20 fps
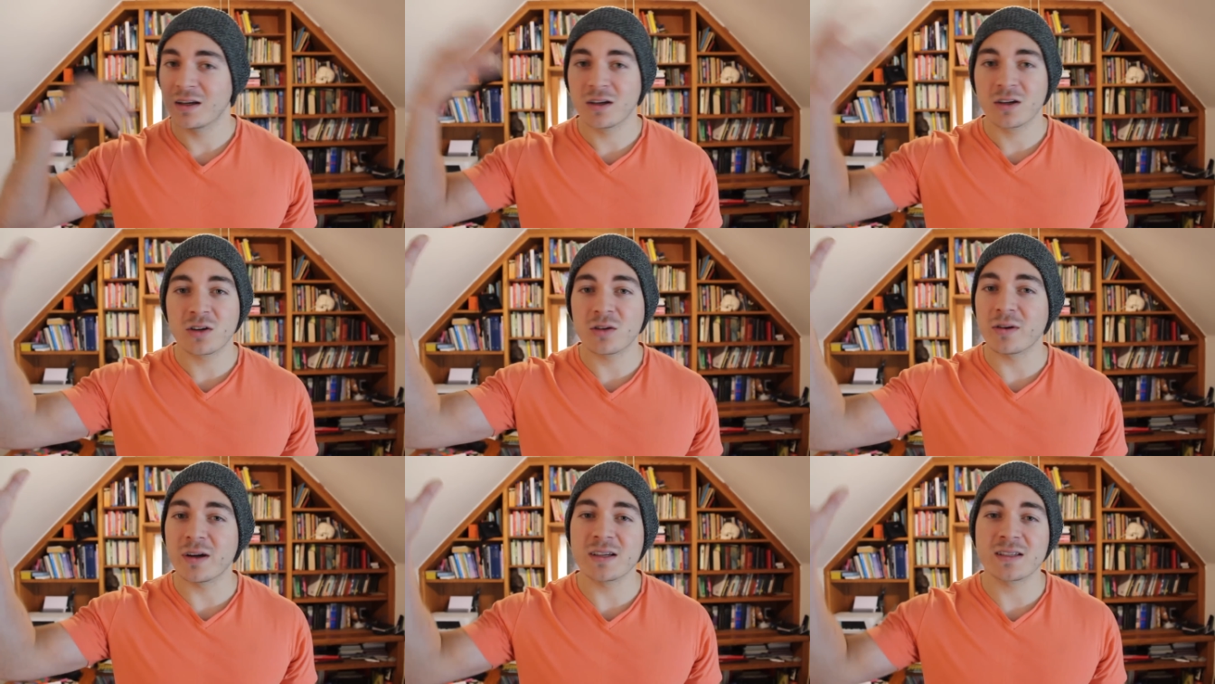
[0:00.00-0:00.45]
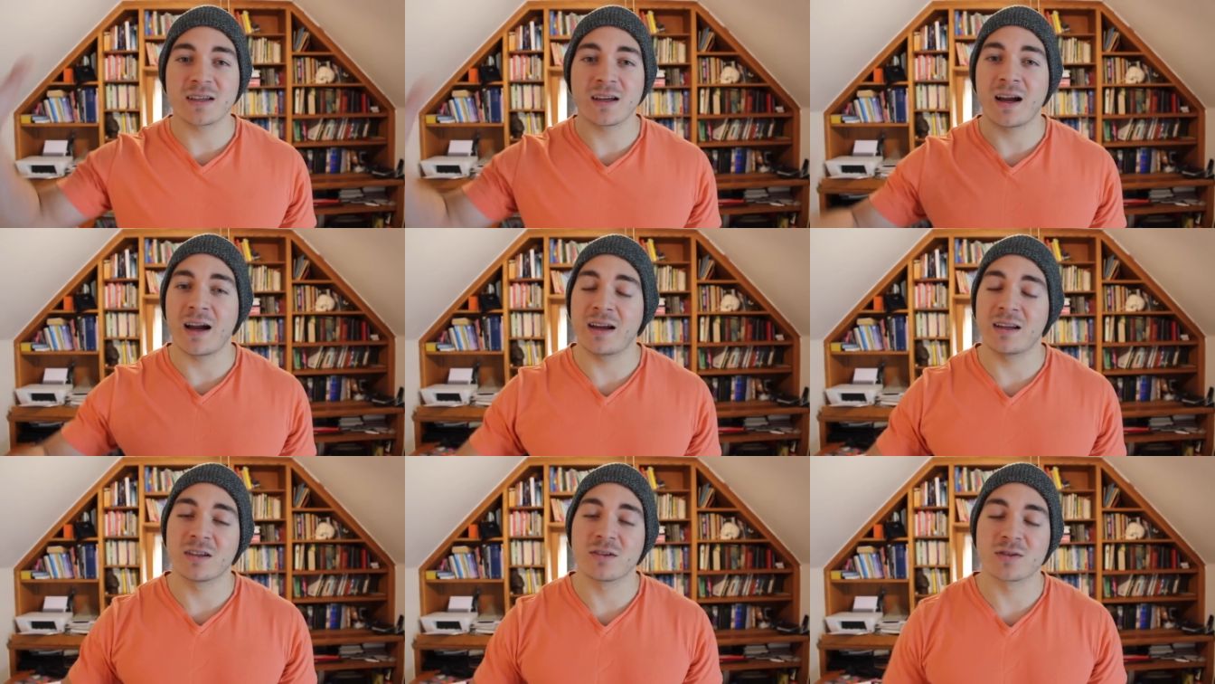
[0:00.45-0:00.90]
crazy
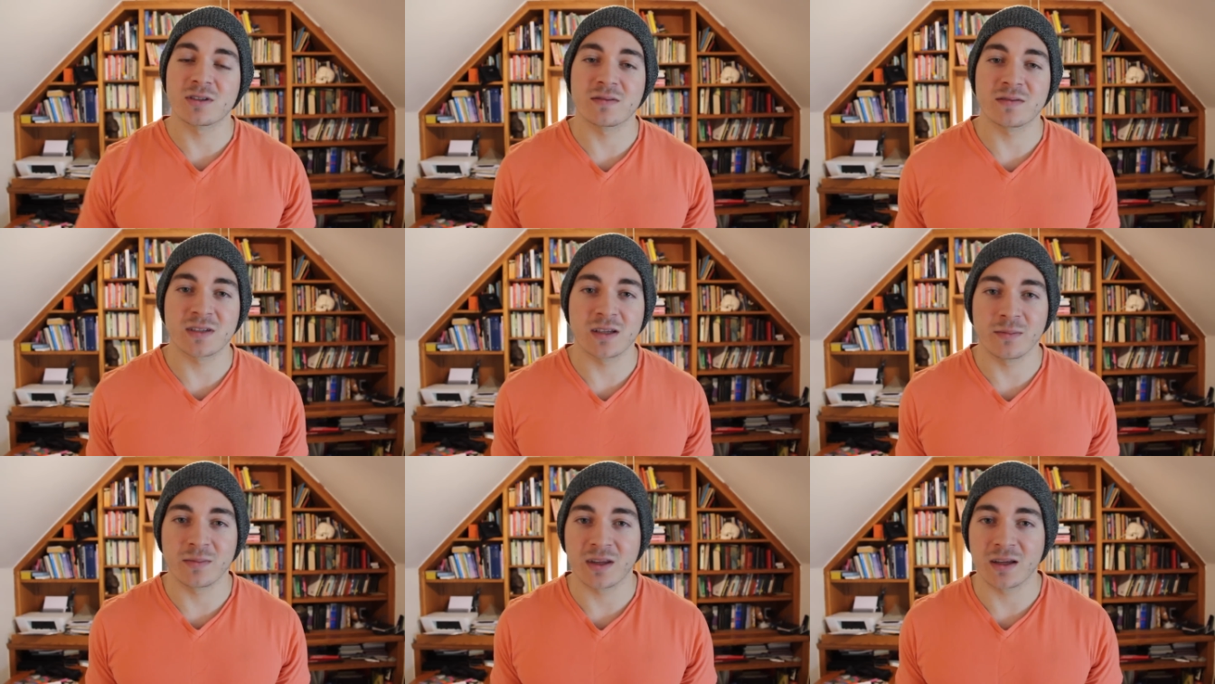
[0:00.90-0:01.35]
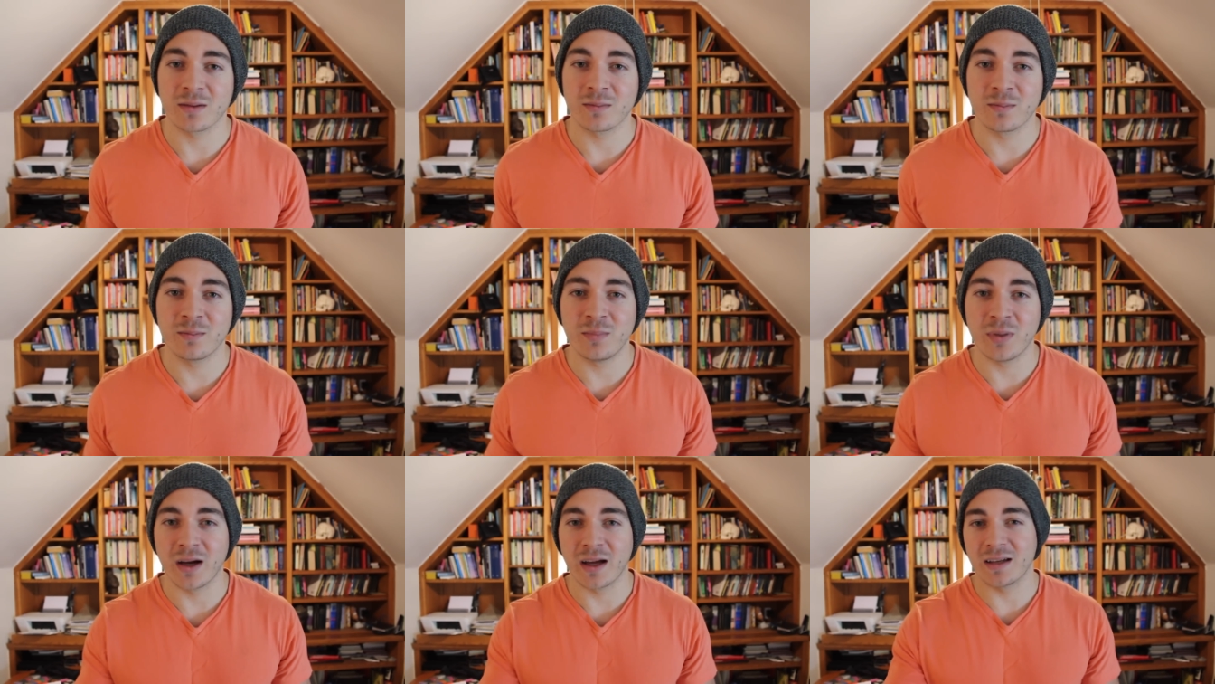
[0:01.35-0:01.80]
high dose of
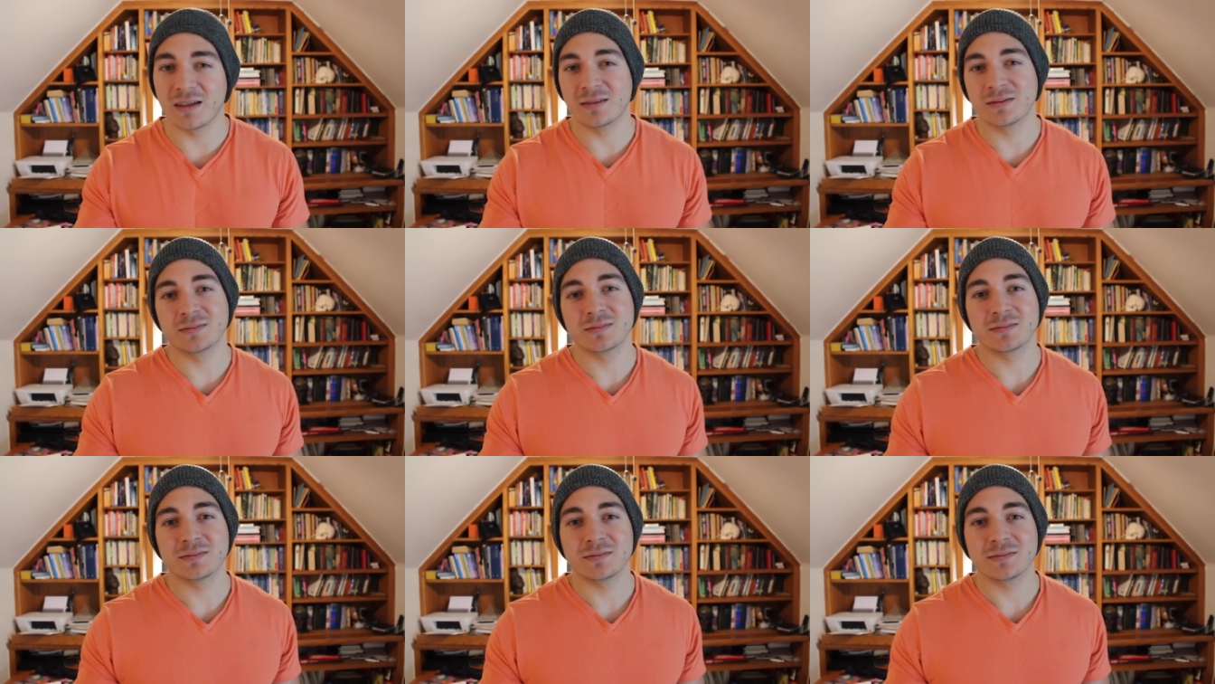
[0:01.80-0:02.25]
something, but